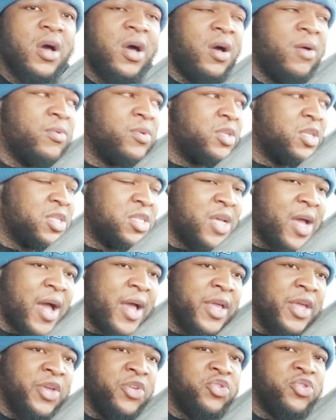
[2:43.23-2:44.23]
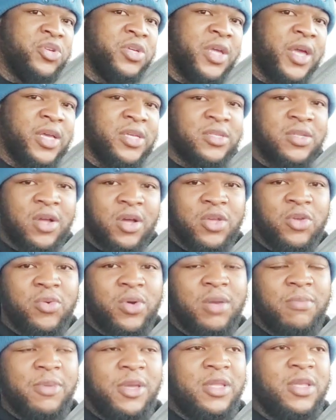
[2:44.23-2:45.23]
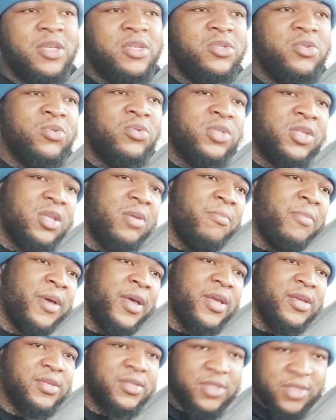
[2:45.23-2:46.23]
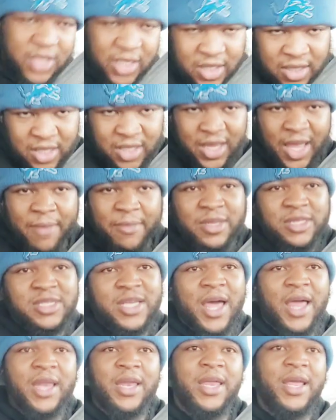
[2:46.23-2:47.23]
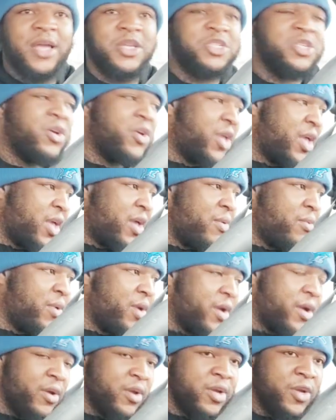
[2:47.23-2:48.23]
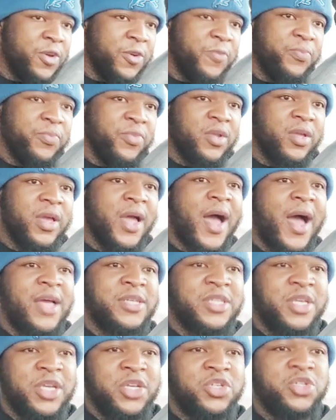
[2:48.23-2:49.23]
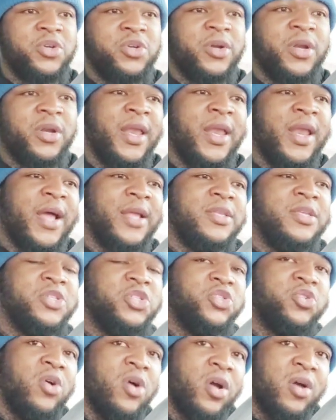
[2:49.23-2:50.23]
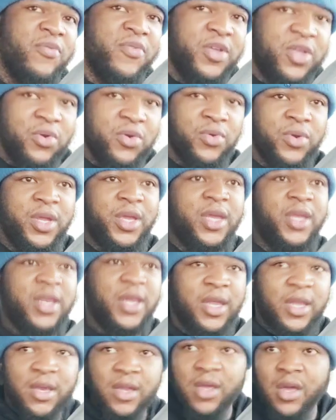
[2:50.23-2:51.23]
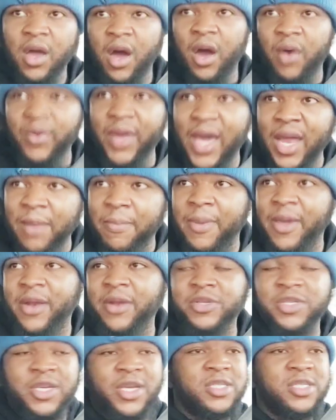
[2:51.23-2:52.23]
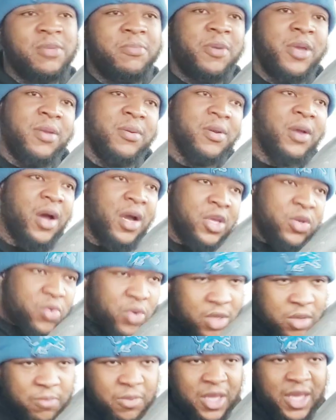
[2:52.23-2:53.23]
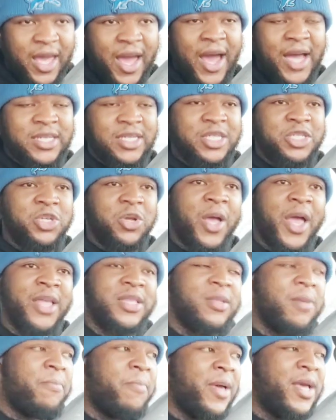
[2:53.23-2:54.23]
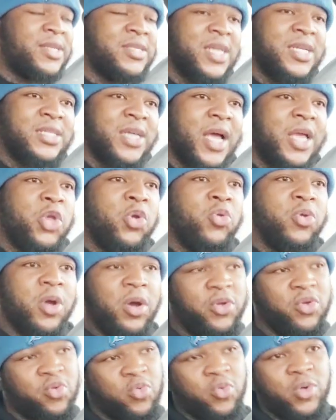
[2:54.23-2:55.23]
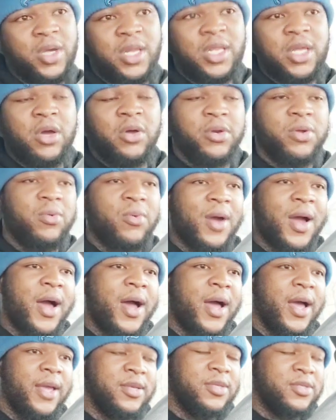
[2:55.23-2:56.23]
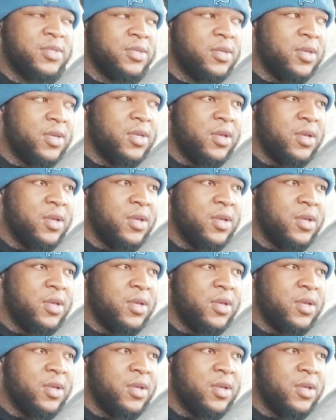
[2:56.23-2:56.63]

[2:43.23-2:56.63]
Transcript: uh, when this guy injured, yes, no, you want to beat these dudes at the best. Get, get that mentality out your head where guys injured or they're not this strong of a unit, and oh, we got a better chance to beat them. No, you want to beat guys at your, at the best. That's how you know you're really on the rise